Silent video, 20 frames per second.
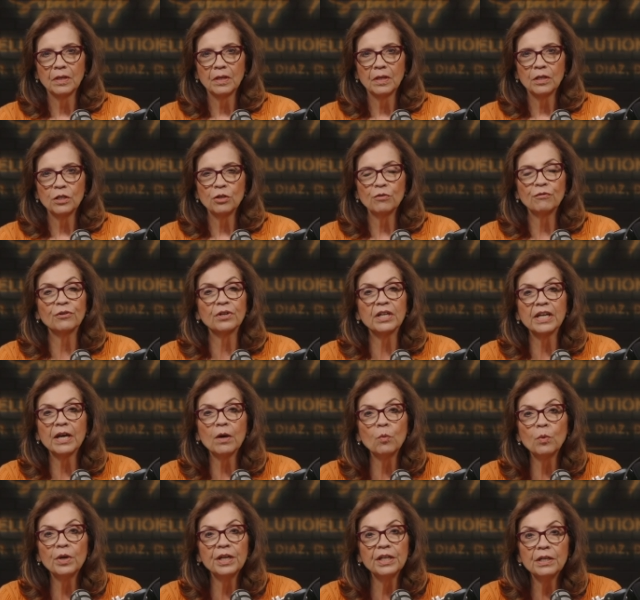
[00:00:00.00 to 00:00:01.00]
You forget
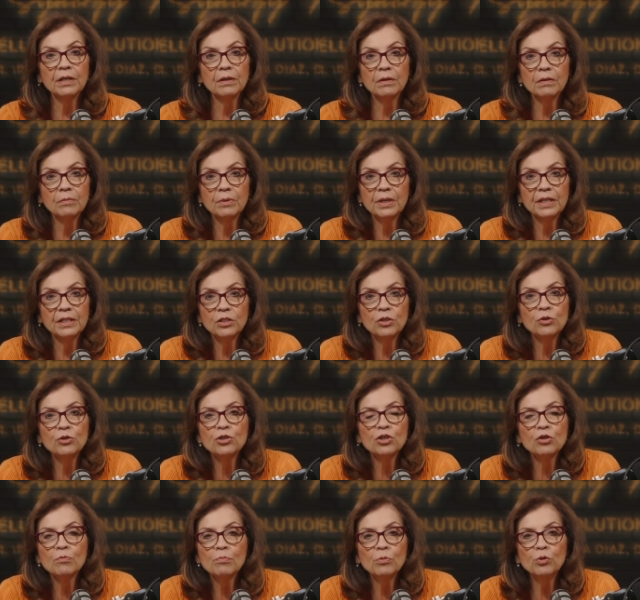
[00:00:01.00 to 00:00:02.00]
what
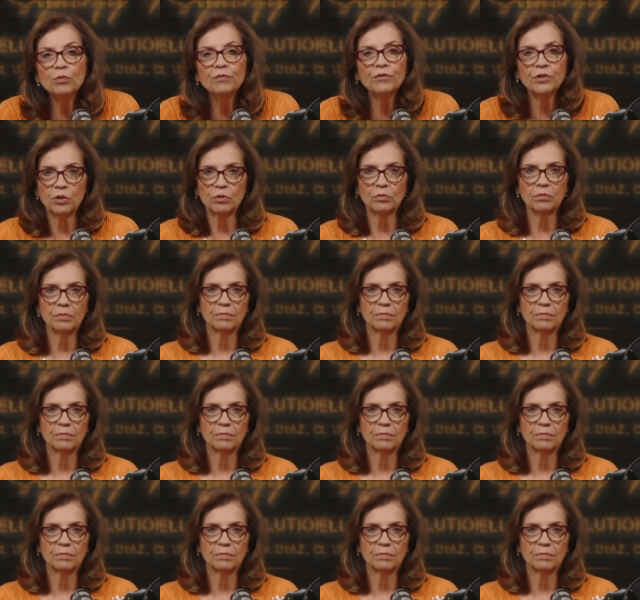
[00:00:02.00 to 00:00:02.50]
used to move you,